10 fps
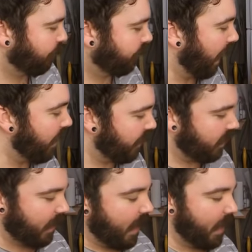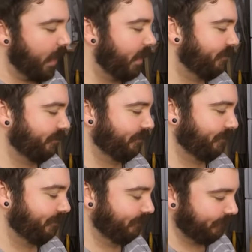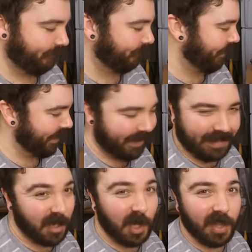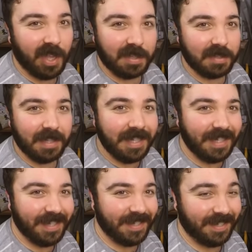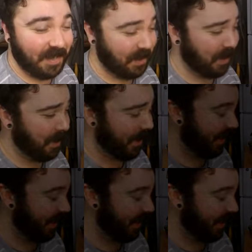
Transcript: And then this guy, no thanks. Sorry.